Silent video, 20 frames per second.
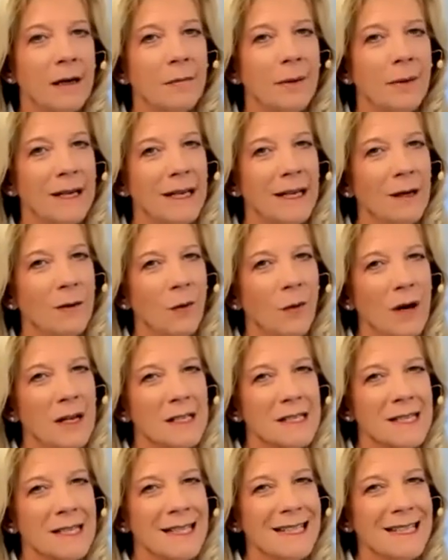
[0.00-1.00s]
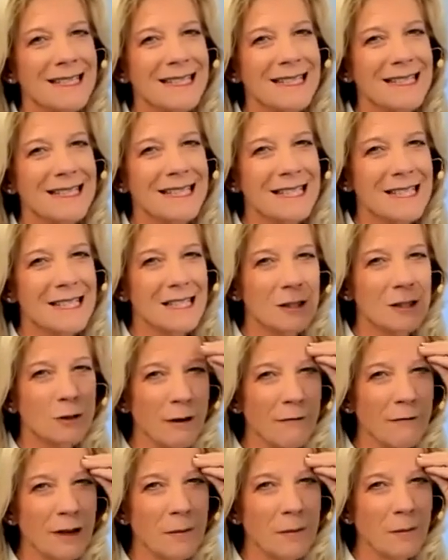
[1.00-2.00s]
but it wasn't
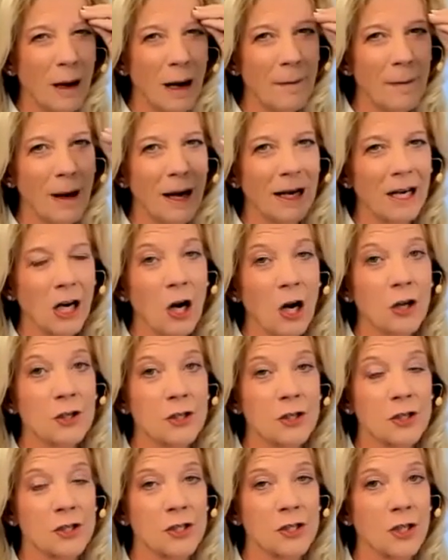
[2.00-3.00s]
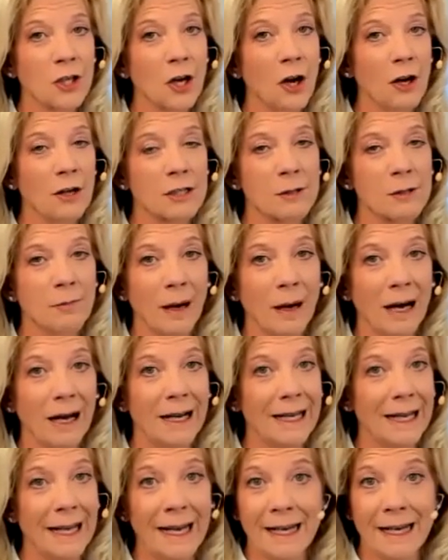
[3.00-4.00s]
driven by my conscious thoughts
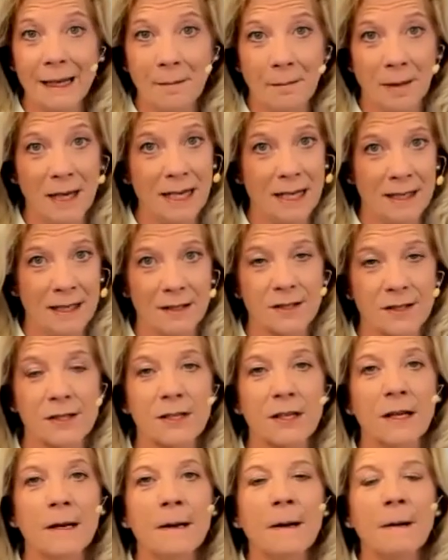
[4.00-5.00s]
by any means.